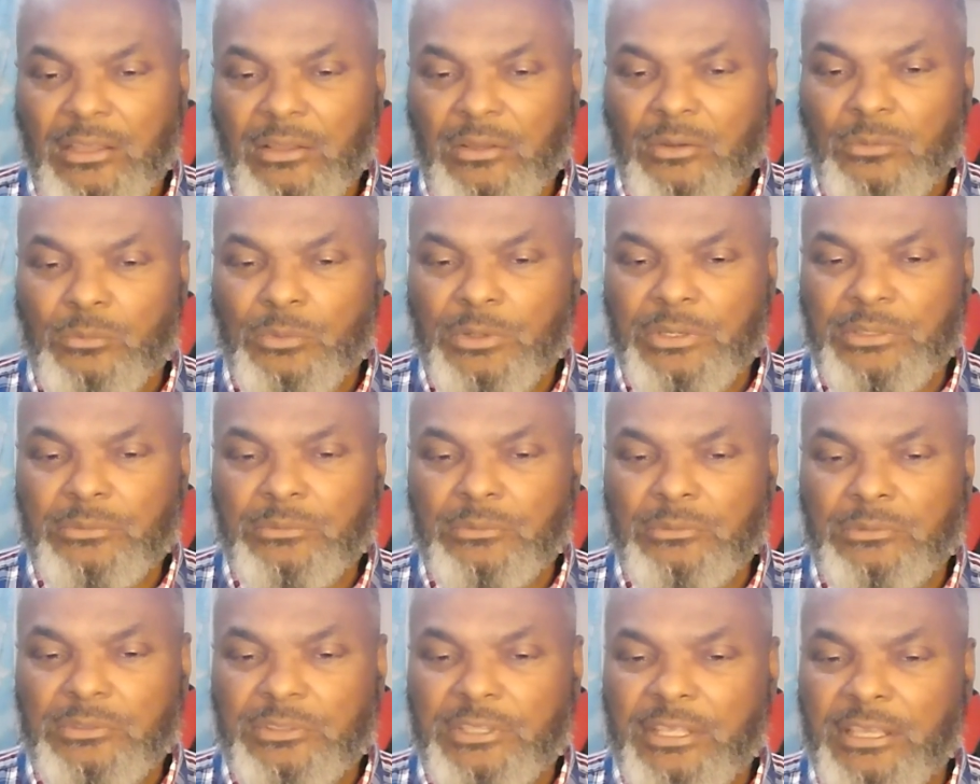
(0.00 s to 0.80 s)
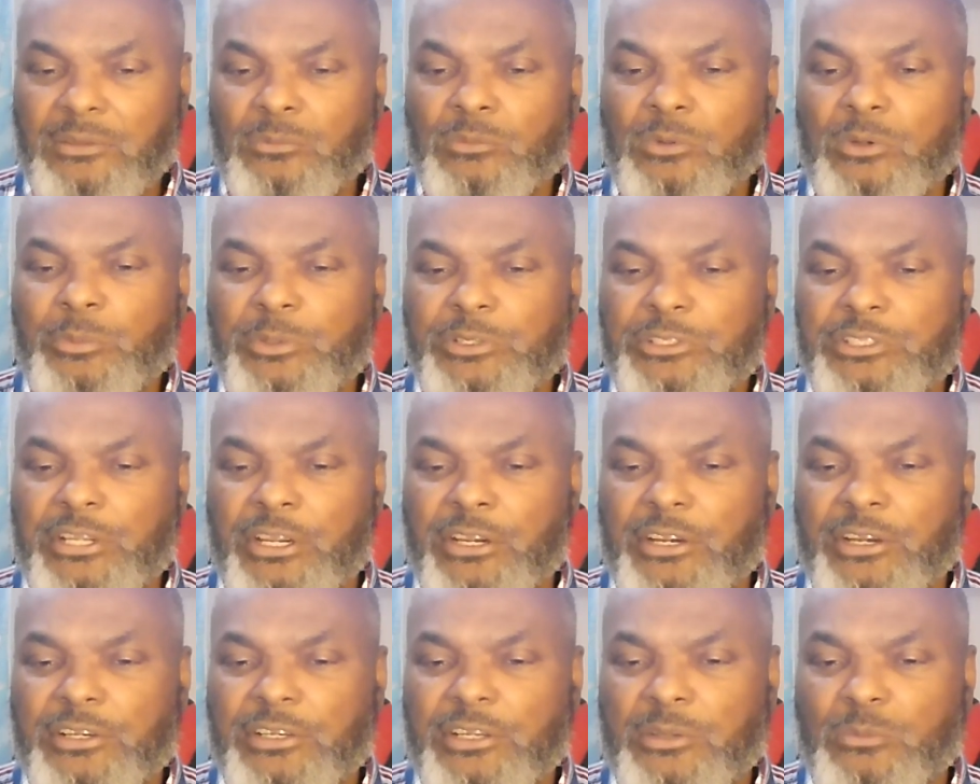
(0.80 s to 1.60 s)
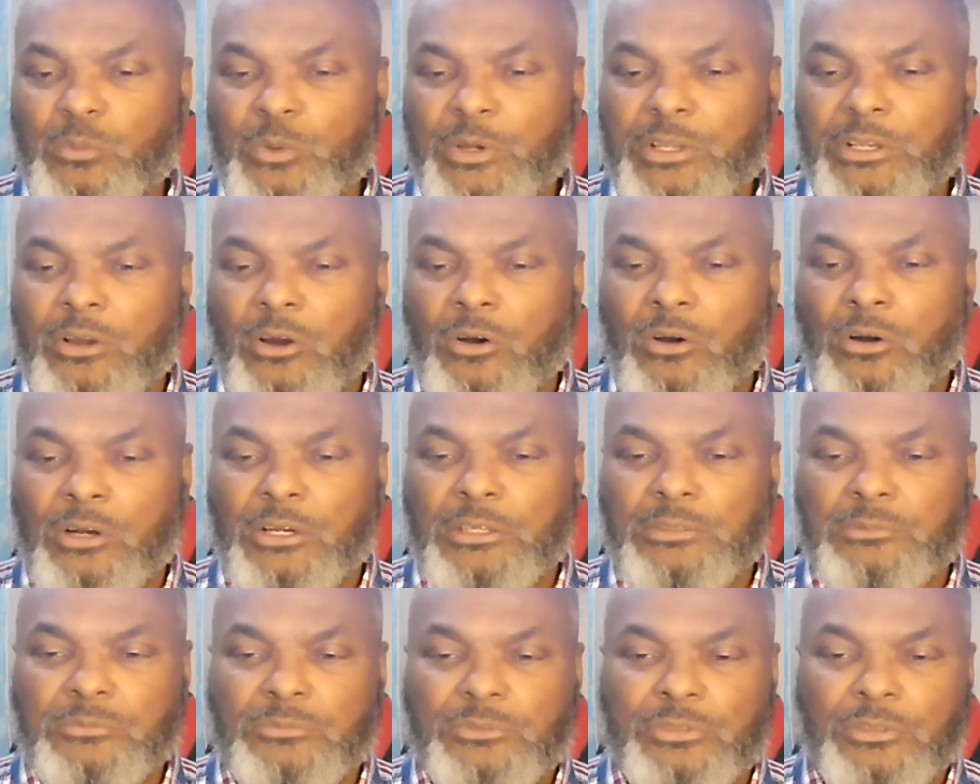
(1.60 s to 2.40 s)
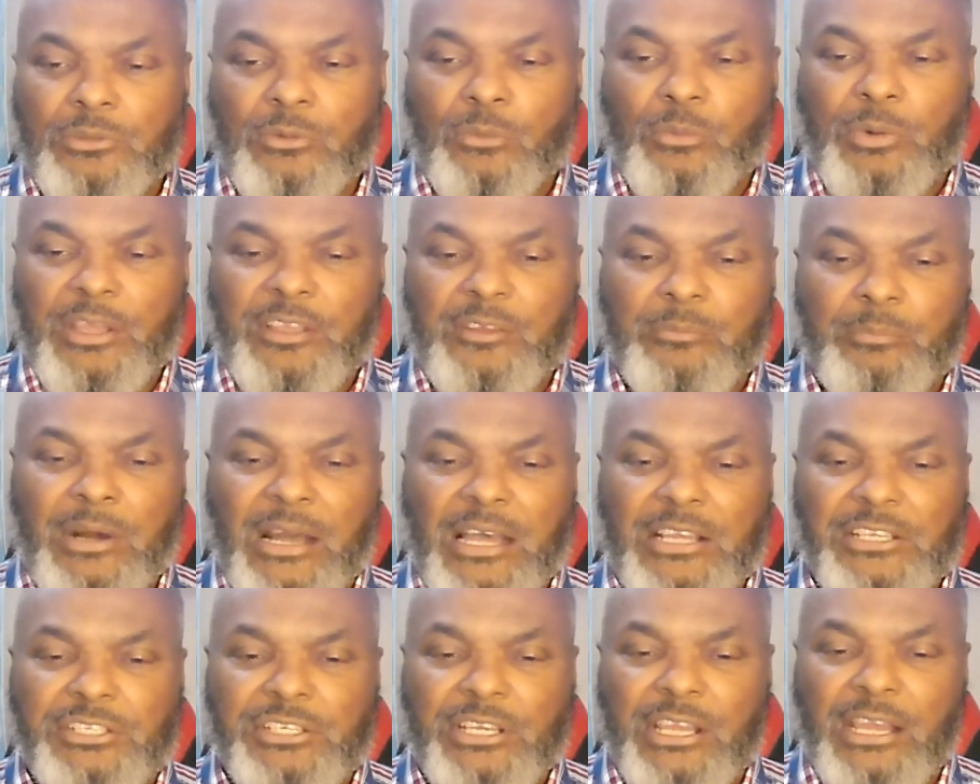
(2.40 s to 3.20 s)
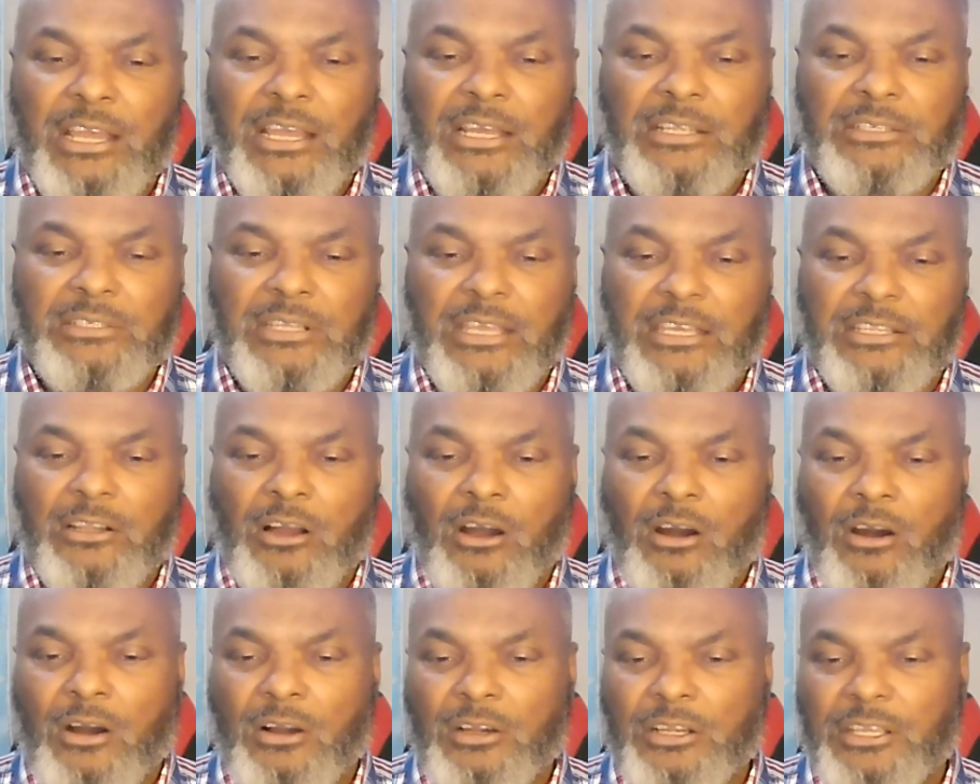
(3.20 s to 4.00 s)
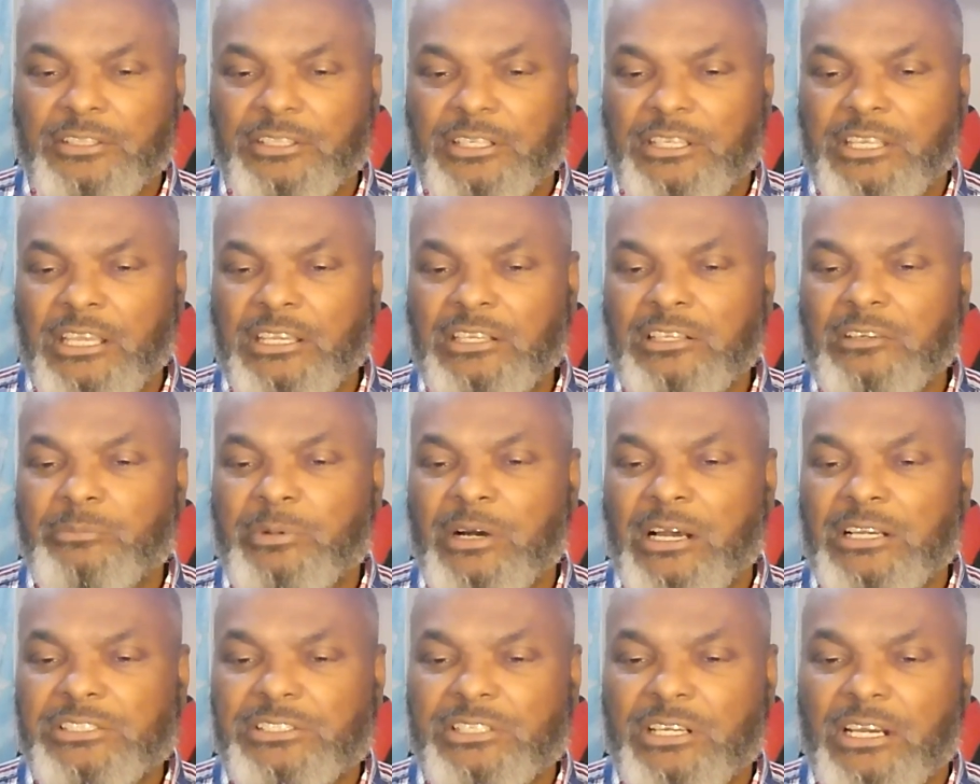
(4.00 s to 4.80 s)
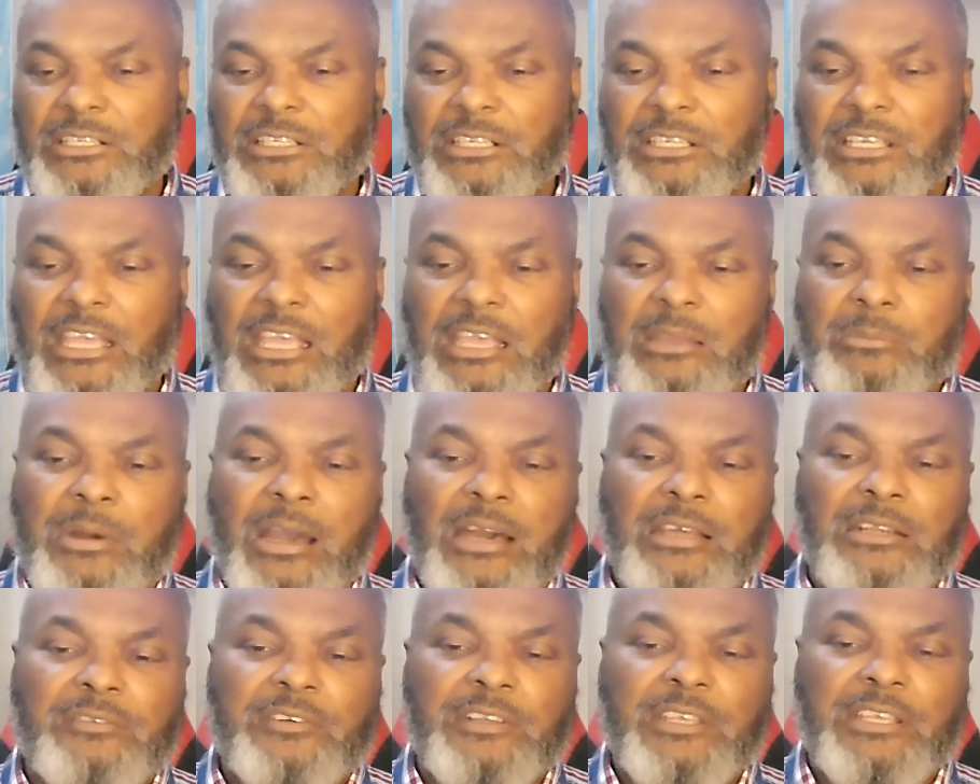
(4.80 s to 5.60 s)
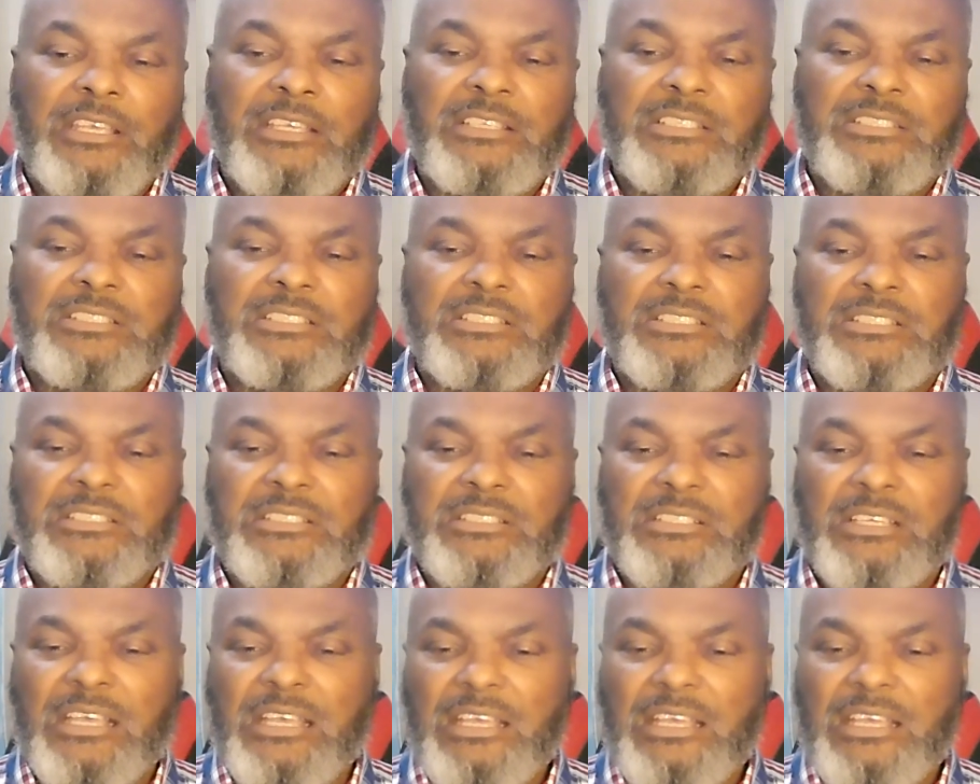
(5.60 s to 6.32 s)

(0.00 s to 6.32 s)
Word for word: when then we returned and went on to the way of Bashan and Og and the king of Bashan and came out of against